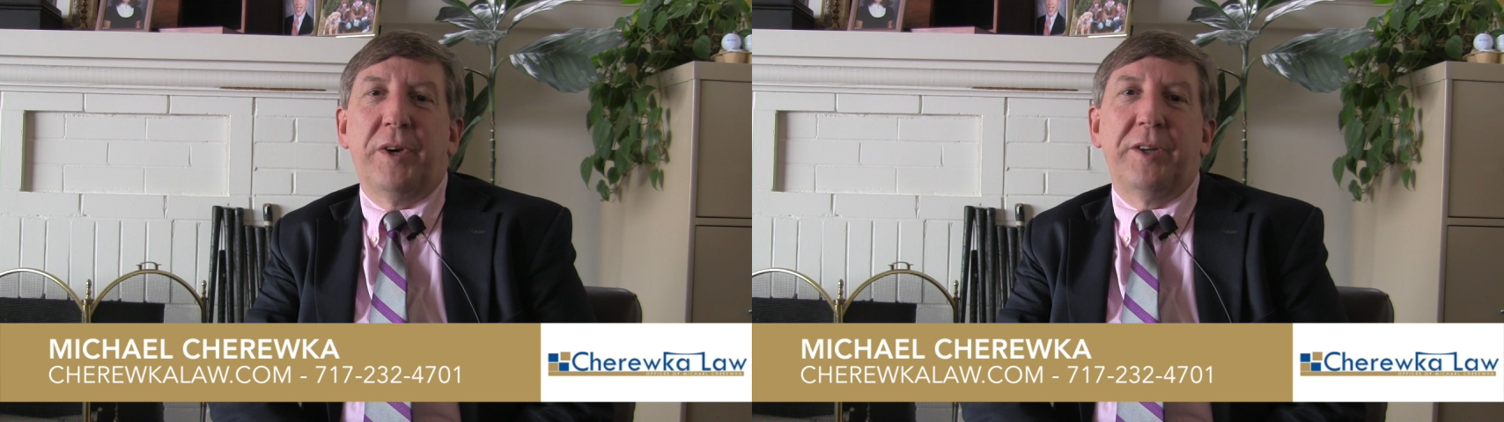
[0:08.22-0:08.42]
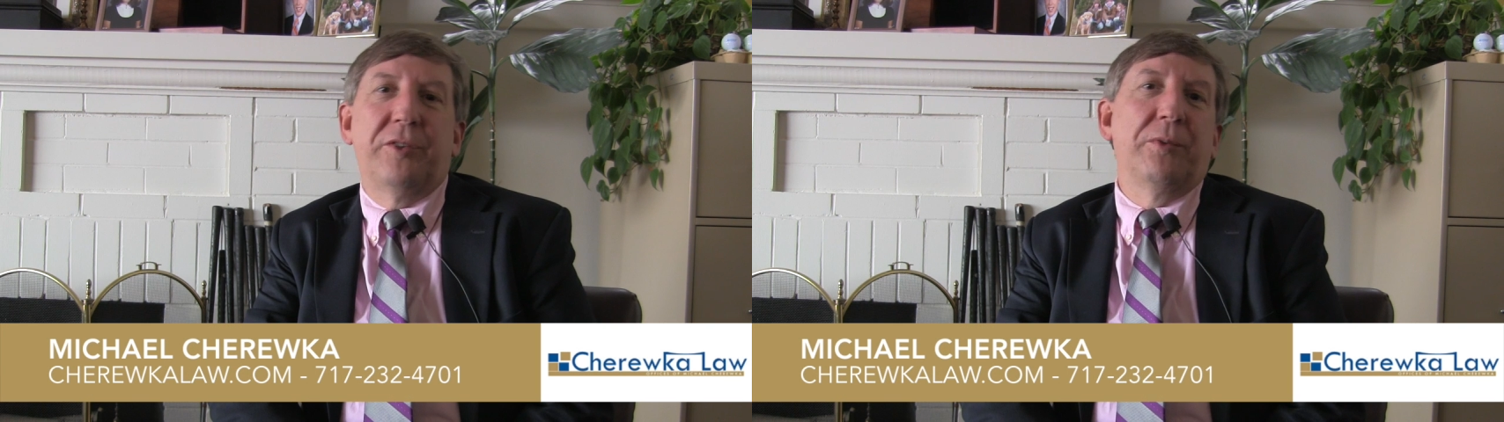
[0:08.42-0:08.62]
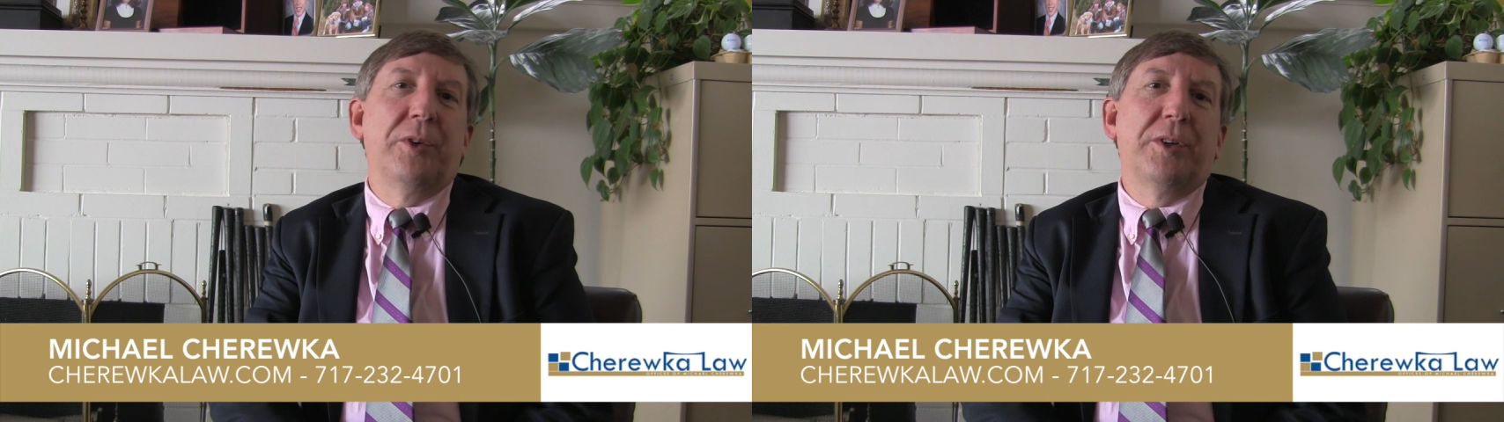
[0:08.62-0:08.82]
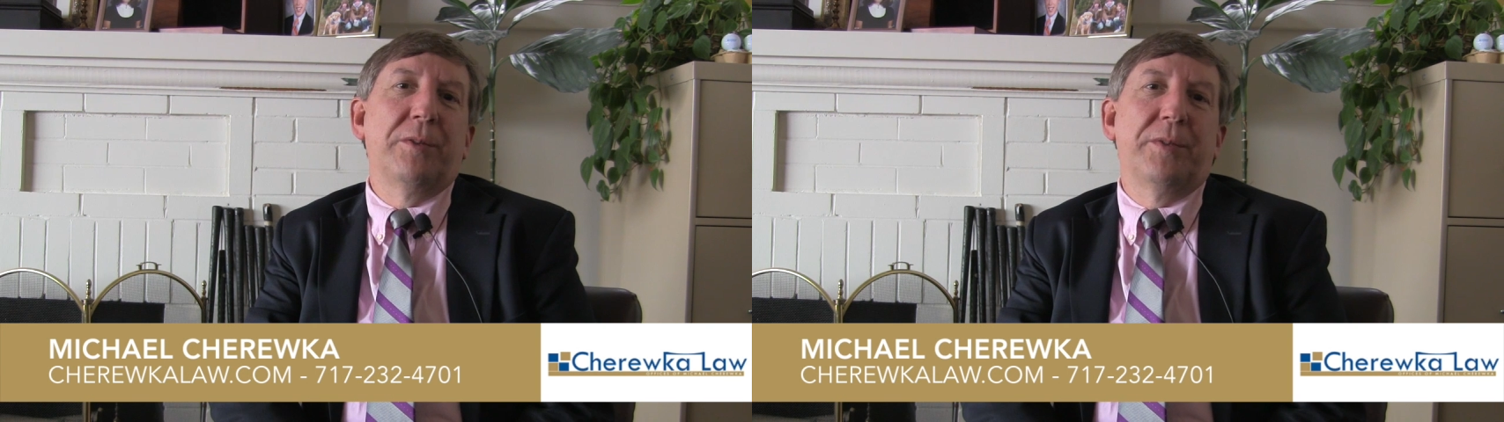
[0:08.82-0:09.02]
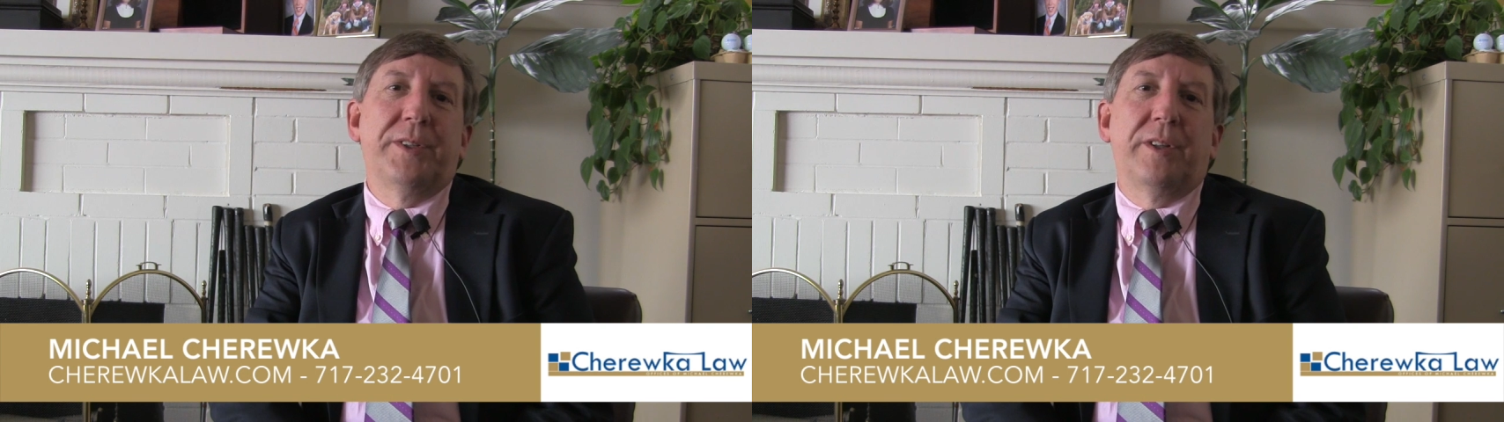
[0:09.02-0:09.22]
Mike
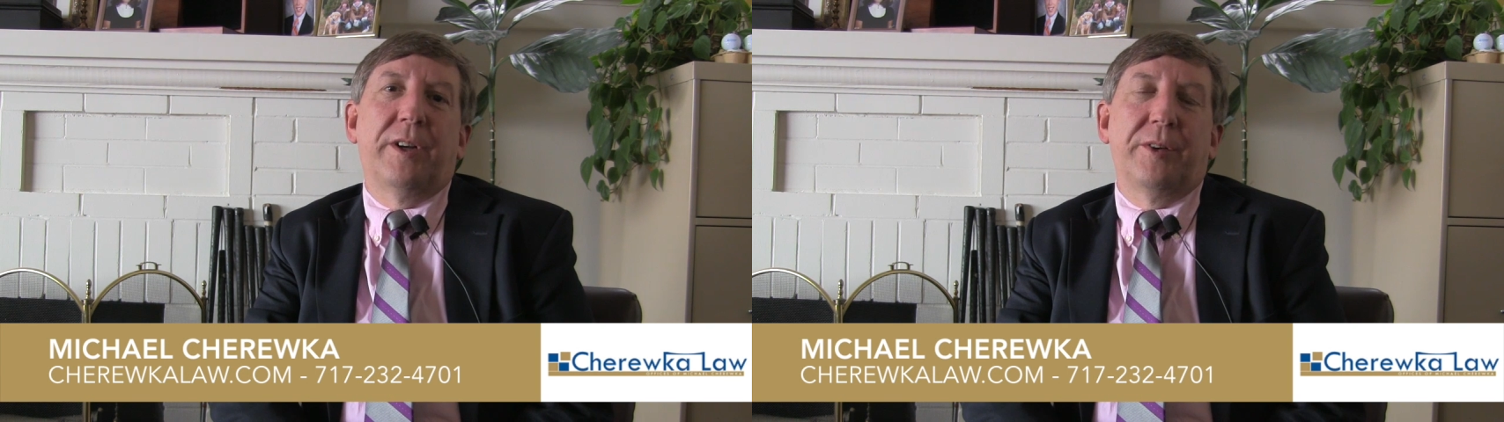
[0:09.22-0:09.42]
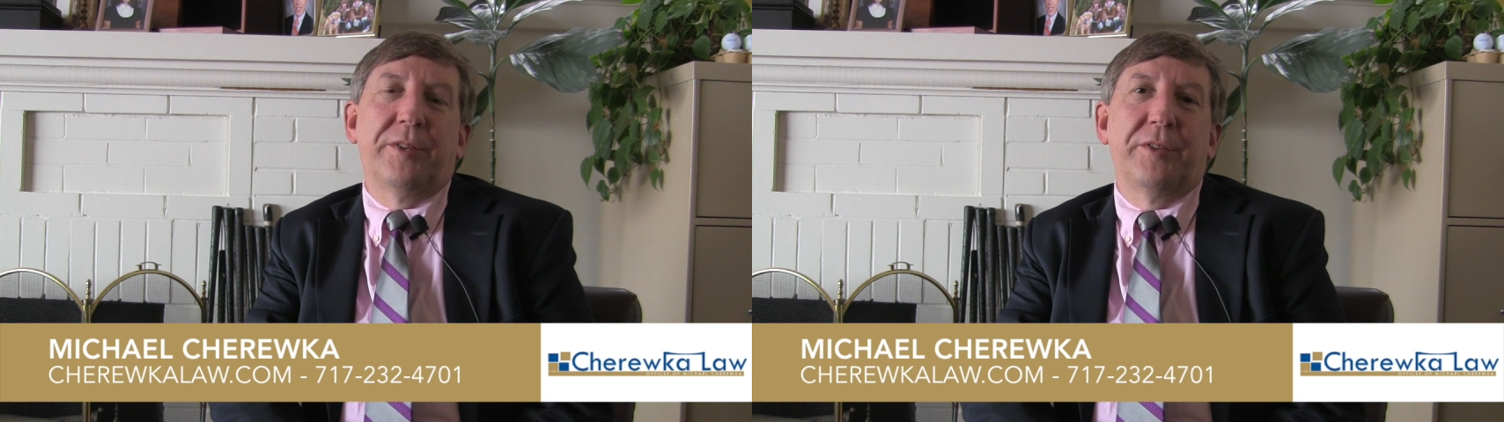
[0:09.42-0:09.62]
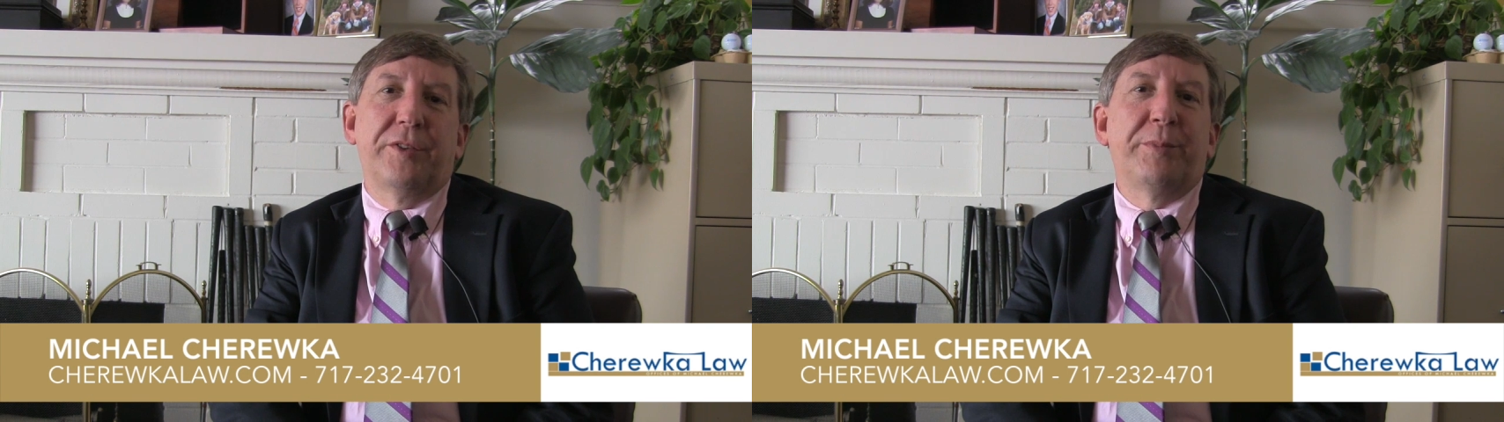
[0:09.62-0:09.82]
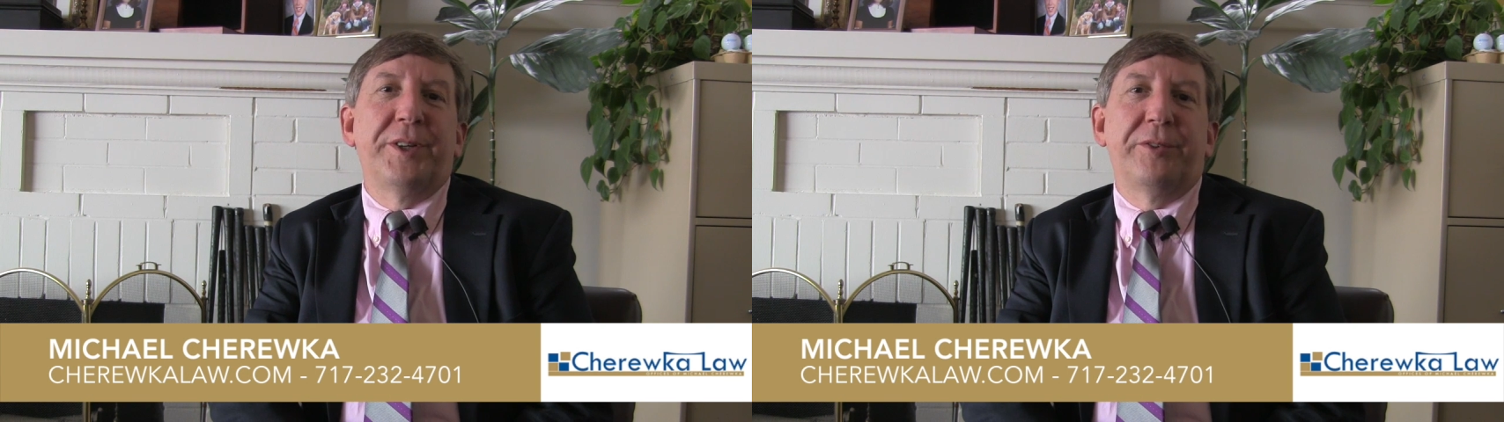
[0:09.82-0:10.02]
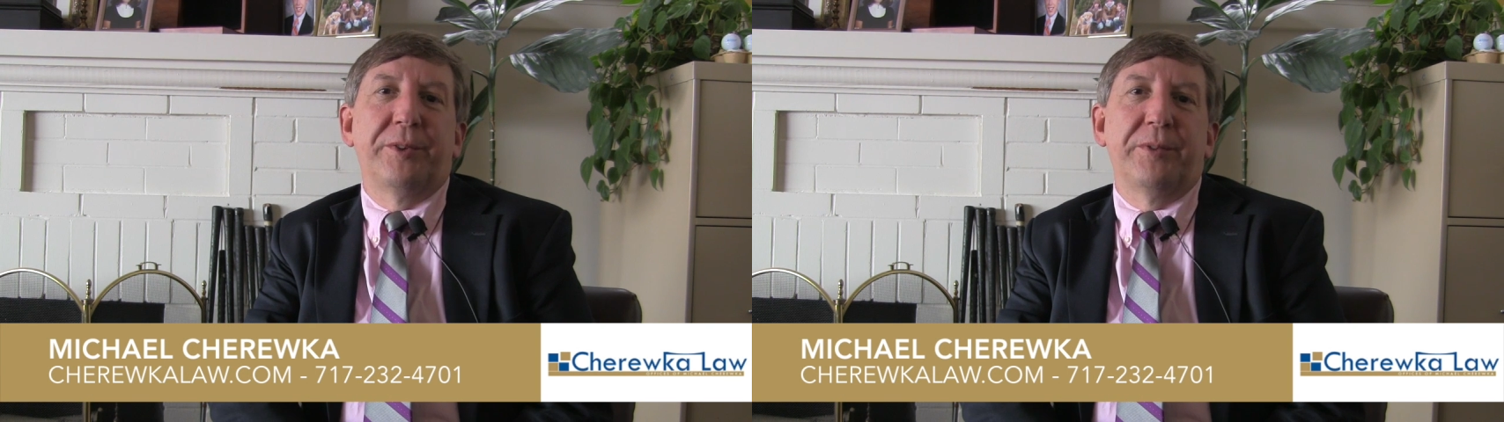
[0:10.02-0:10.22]
Chiruka from the Law Offices of
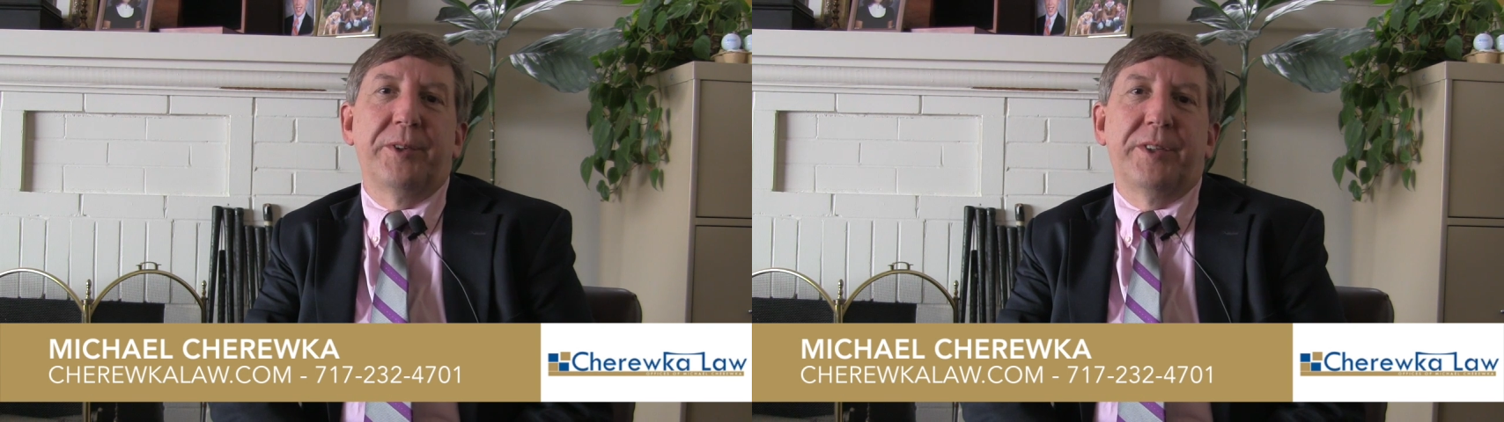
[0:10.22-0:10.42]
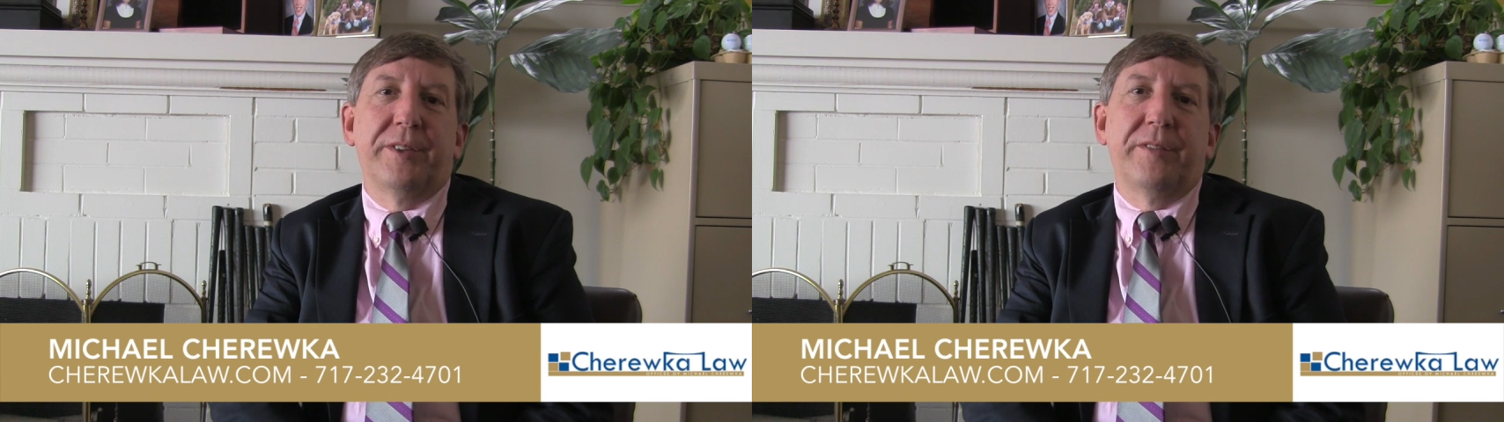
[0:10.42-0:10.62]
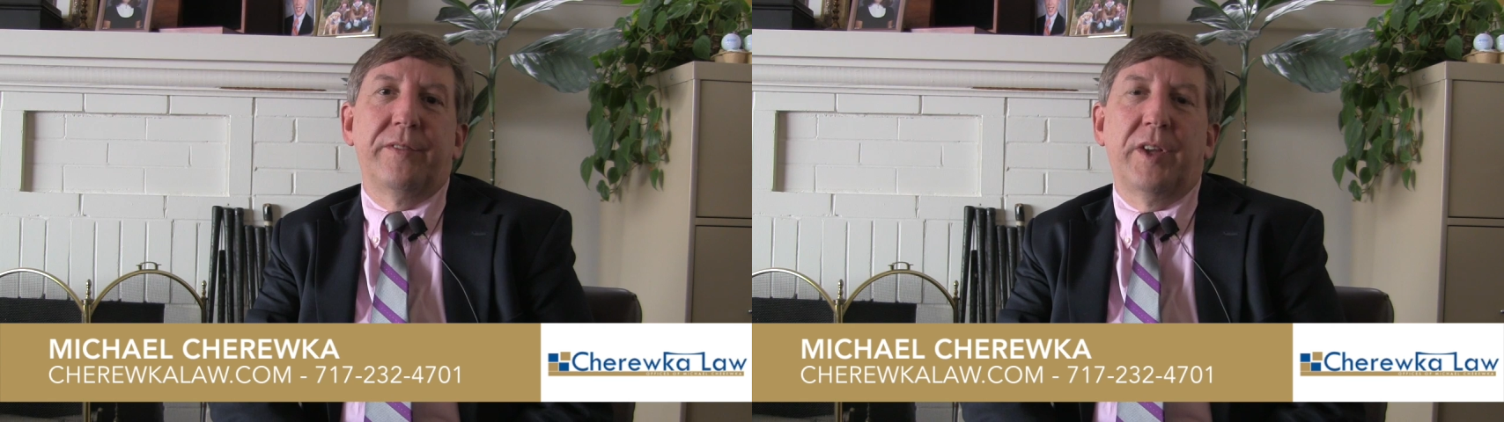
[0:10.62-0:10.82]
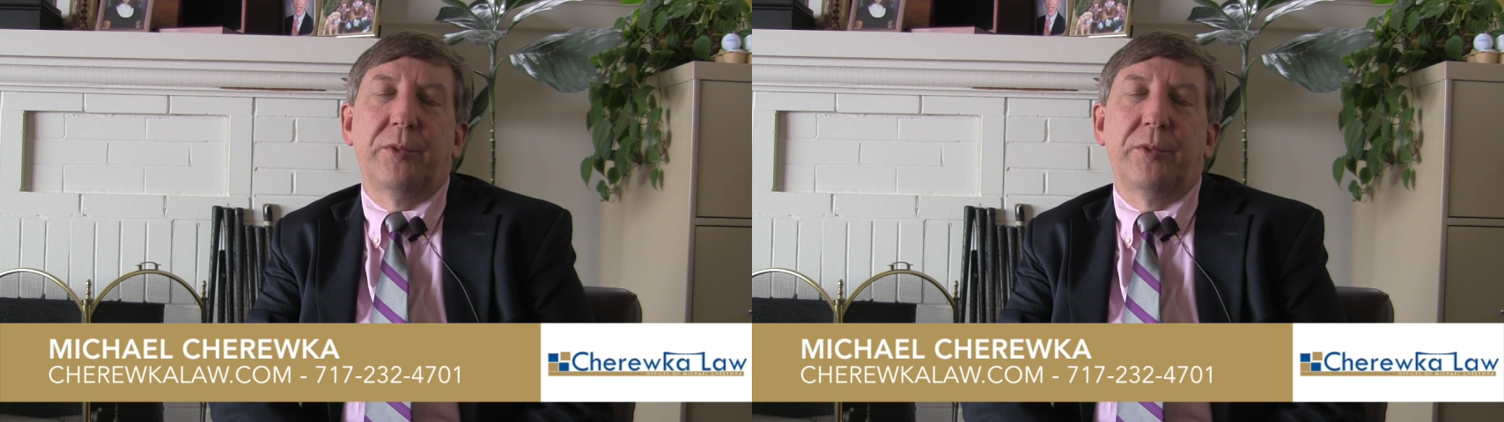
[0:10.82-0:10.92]
Mike Chiruka.